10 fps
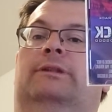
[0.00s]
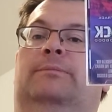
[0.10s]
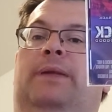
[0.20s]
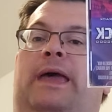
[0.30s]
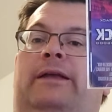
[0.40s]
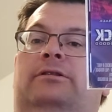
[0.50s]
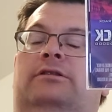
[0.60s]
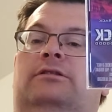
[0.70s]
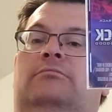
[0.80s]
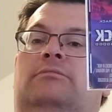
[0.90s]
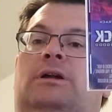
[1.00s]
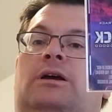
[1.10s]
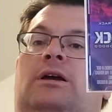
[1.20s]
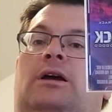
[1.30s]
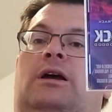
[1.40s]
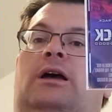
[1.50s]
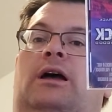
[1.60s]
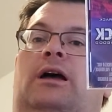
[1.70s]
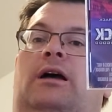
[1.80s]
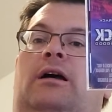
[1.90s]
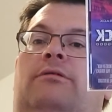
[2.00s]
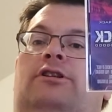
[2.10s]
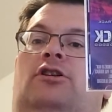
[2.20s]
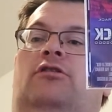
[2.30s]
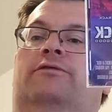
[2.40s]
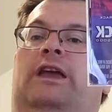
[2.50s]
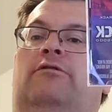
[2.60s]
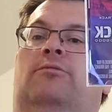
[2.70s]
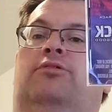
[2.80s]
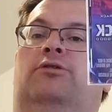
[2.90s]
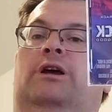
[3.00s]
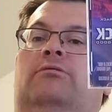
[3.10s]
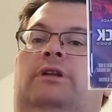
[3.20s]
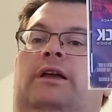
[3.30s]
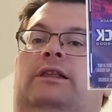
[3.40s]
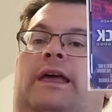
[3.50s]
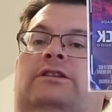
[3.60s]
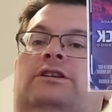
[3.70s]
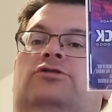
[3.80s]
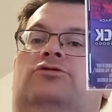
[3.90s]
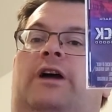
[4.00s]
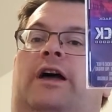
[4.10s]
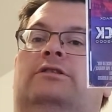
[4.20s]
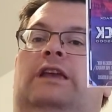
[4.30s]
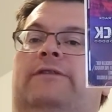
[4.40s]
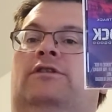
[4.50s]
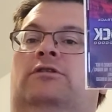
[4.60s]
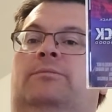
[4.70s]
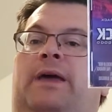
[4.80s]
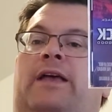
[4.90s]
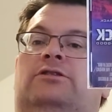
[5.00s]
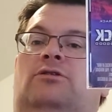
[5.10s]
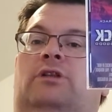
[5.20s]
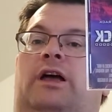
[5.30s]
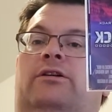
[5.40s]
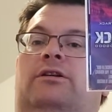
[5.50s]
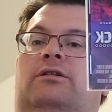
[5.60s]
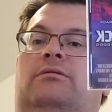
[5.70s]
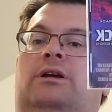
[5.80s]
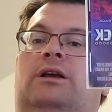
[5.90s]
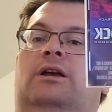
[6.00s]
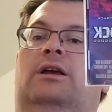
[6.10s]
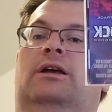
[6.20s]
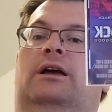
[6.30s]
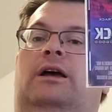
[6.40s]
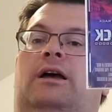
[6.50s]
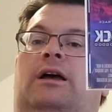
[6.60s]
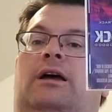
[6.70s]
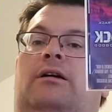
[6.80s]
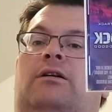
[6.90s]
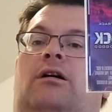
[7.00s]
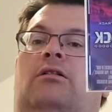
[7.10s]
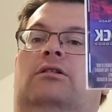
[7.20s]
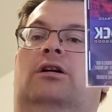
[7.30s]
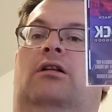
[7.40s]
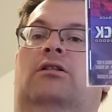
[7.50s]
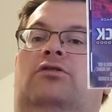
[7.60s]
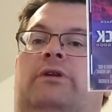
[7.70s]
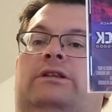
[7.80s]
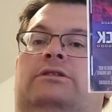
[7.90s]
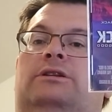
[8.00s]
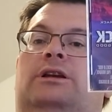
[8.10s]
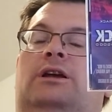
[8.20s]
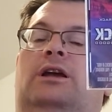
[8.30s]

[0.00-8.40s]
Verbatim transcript: the band uh, you know, if they were put out like legacy tracks, even though the band's no longer uh, call call it quits,